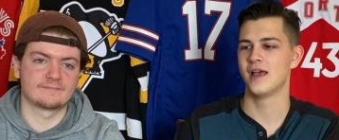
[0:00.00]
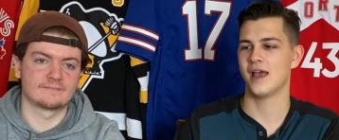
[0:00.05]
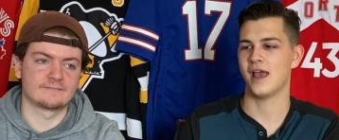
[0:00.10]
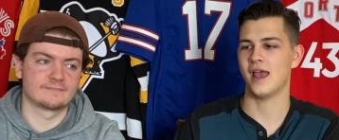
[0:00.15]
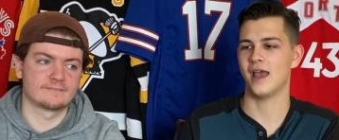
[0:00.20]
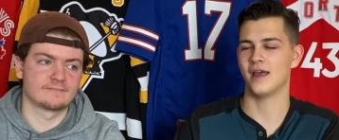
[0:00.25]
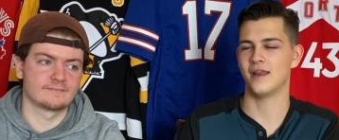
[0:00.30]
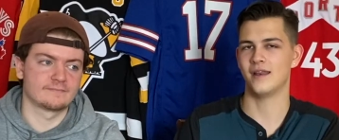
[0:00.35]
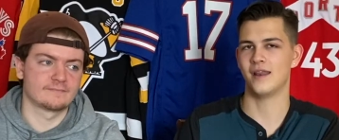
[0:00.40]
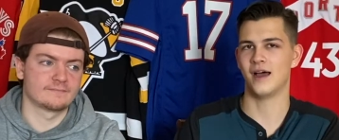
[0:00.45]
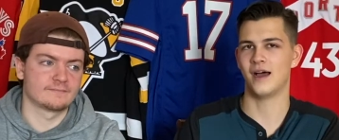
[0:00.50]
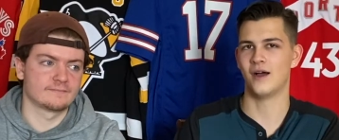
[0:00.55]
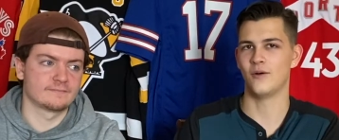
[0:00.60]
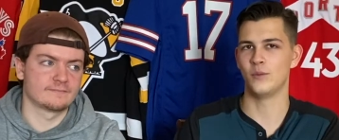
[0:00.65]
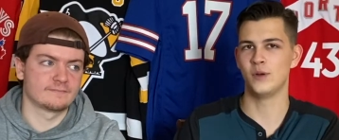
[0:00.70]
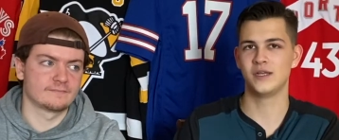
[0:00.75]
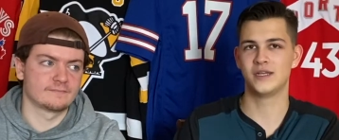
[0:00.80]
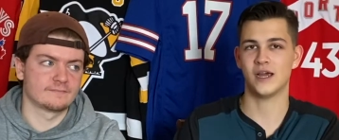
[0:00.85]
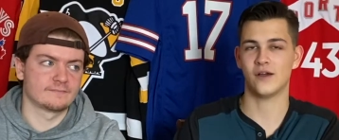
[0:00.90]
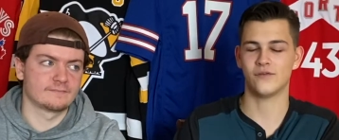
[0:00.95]
Speaker 1: and uh,
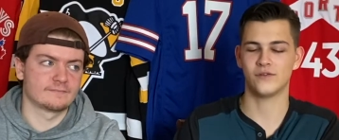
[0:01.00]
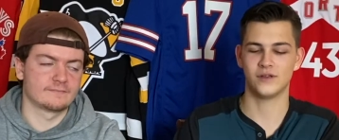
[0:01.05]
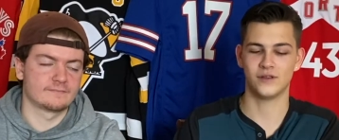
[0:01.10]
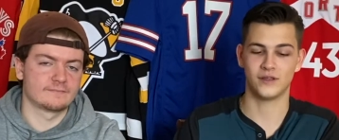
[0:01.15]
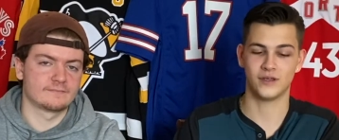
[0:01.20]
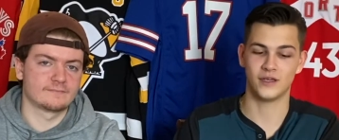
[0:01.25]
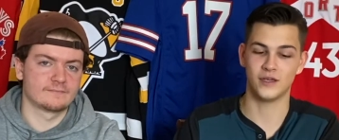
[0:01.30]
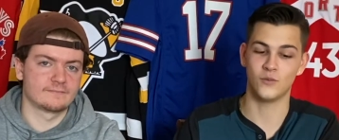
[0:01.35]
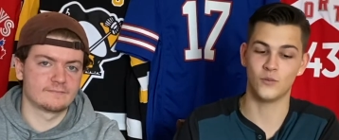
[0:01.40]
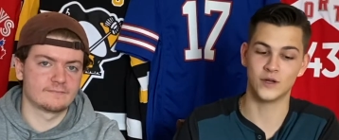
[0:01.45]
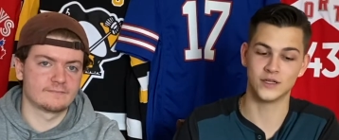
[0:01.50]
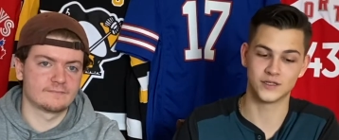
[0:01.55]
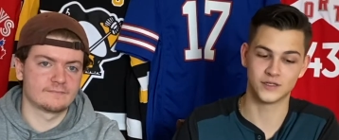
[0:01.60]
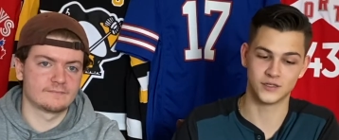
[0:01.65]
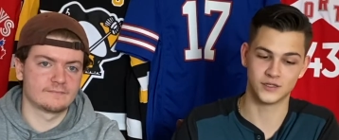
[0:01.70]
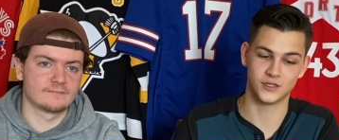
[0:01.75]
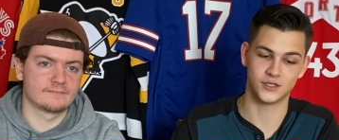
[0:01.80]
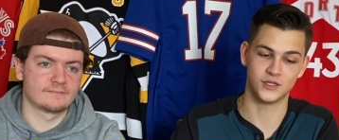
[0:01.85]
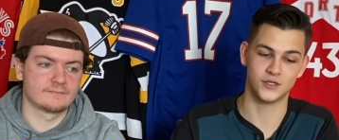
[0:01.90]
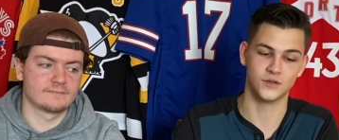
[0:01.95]
we definitely think he wins there
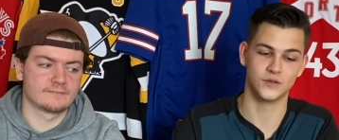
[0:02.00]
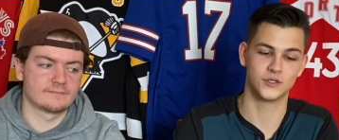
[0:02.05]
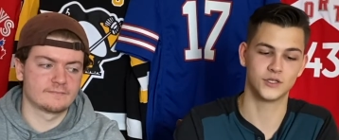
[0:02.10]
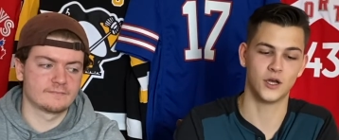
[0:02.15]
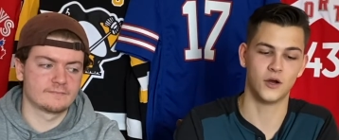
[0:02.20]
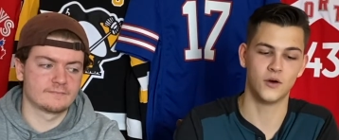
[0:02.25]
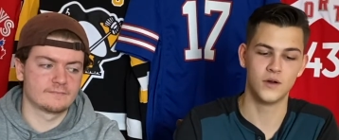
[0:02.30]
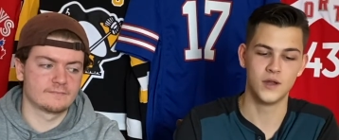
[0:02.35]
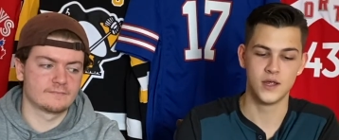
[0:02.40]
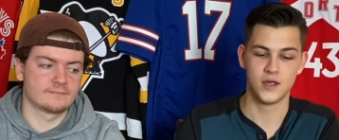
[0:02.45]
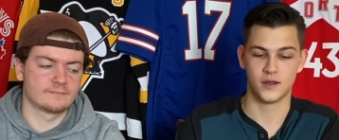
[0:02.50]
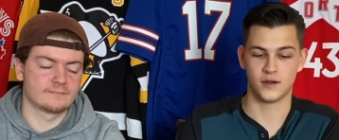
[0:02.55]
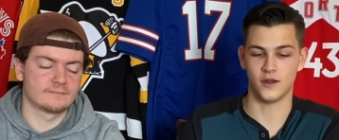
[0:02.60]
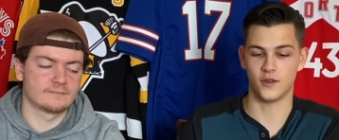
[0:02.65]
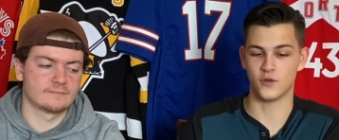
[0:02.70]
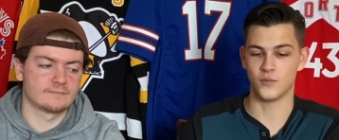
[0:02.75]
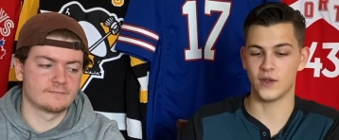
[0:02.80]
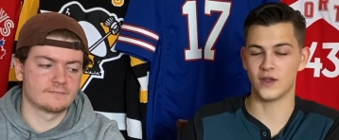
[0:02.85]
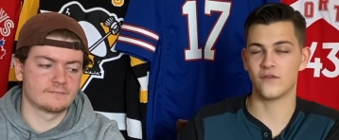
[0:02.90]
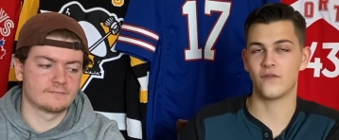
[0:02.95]
too. So another
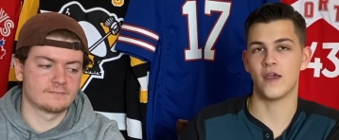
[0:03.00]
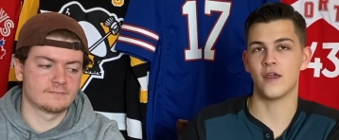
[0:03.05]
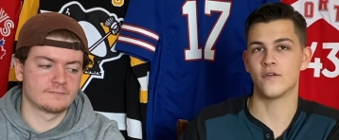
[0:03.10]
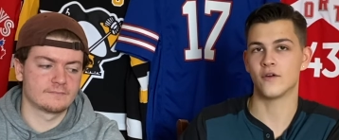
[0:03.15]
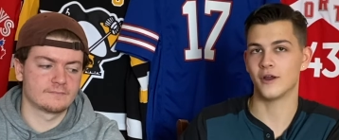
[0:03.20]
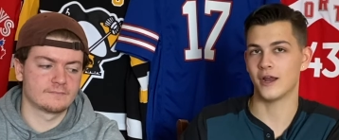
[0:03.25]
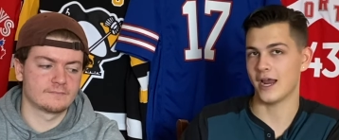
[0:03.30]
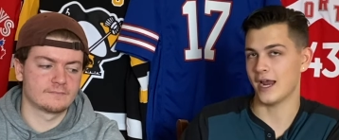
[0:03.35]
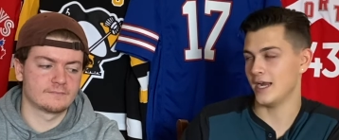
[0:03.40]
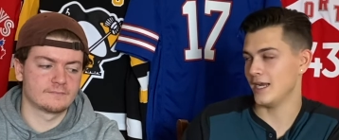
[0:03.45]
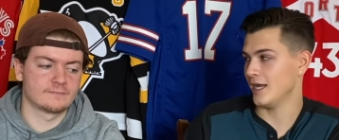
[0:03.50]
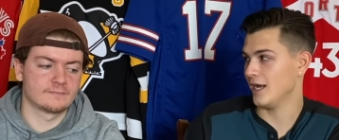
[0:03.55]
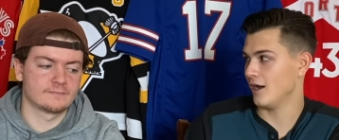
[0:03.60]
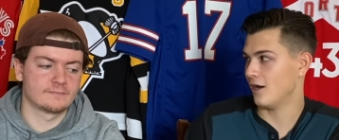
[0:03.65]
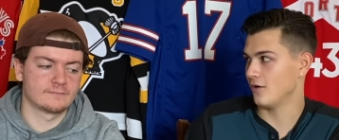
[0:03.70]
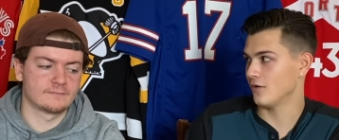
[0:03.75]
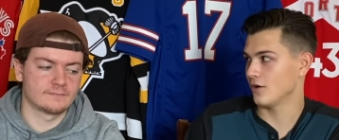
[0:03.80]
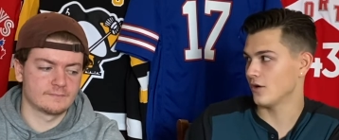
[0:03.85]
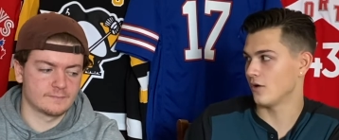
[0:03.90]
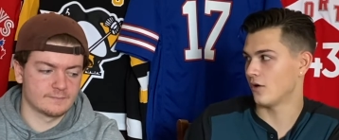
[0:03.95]
big favorite, eight thousand eight
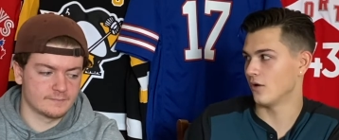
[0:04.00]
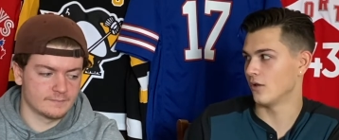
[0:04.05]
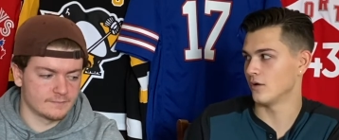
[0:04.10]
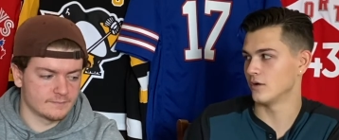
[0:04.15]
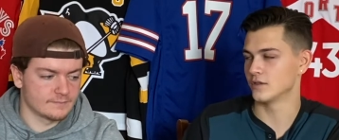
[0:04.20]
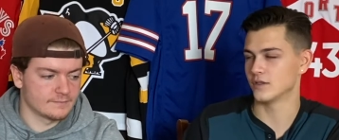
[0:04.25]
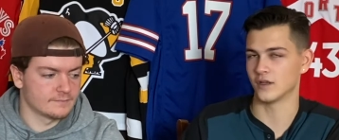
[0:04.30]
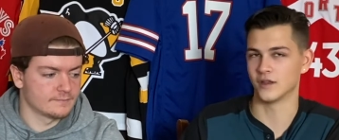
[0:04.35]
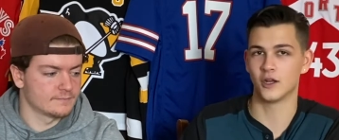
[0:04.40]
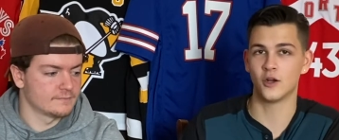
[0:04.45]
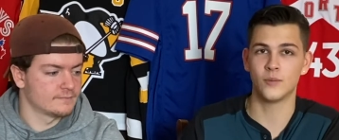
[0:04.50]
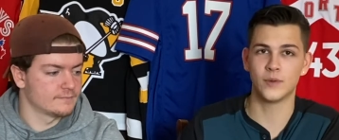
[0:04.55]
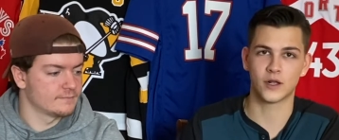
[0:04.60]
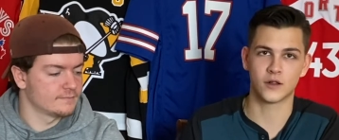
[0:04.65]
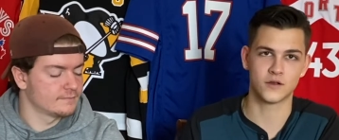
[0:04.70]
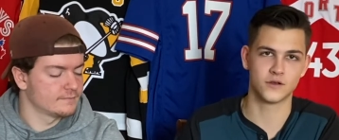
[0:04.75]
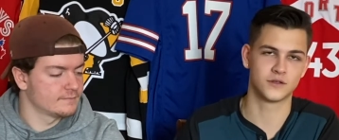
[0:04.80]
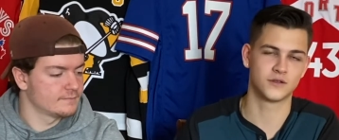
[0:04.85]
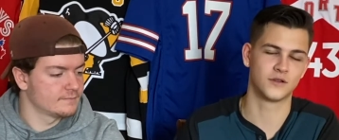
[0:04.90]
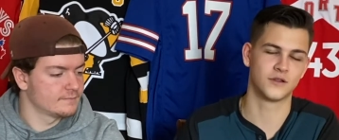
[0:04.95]
hundred dollars, a little bit
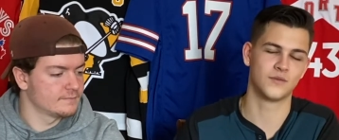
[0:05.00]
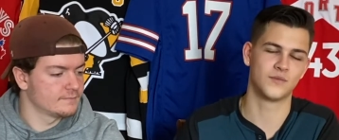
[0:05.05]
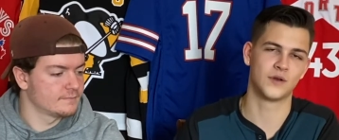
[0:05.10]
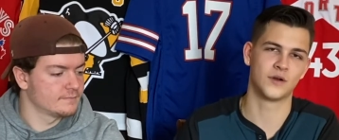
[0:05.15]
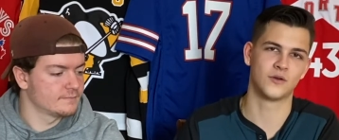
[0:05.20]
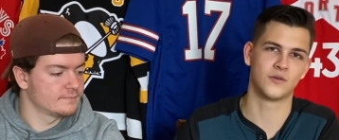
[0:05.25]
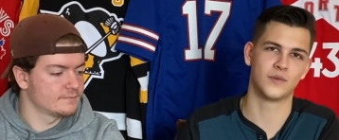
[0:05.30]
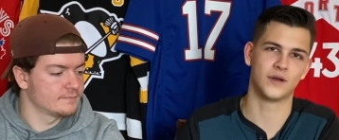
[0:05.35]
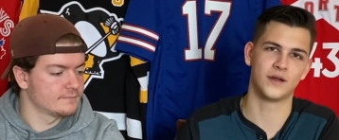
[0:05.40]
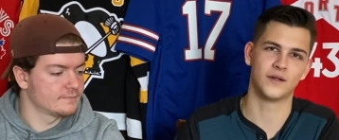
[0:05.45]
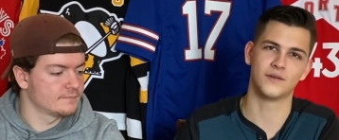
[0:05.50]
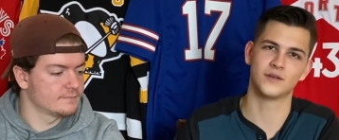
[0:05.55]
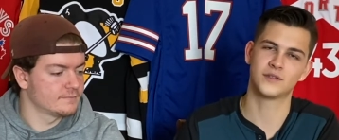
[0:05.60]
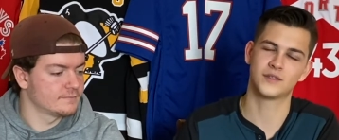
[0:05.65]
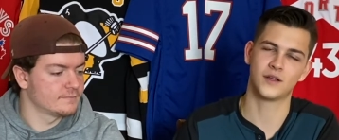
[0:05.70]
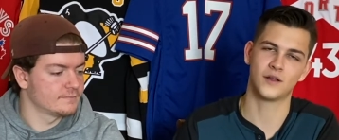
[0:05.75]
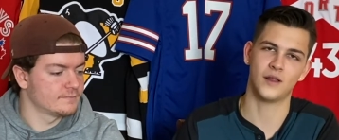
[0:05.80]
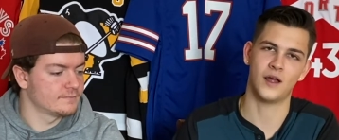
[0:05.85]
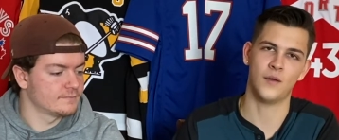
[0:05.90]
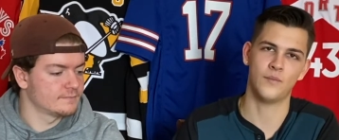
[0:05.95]
closer to the middle, but
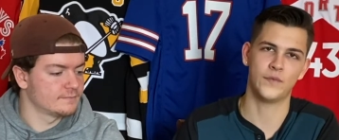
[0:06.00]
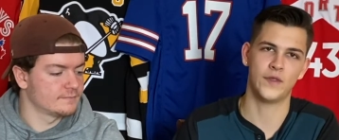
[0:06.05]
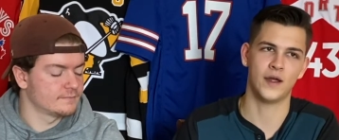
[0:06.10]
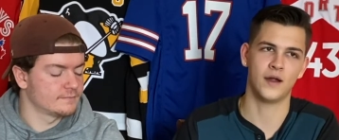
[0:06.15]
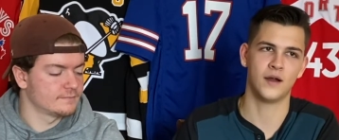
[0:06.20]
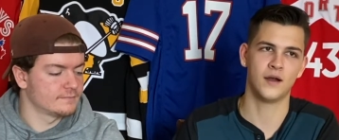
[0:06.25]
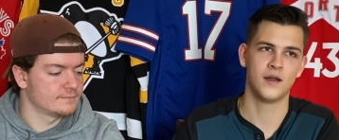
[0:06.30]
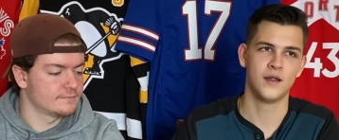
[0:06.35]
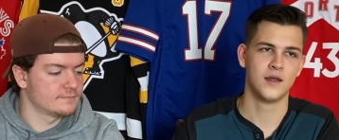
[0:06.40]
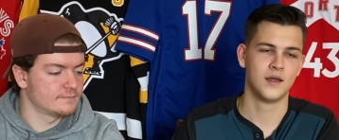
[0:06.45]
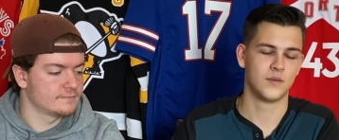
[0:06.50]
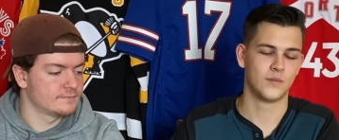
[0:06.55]
still up there.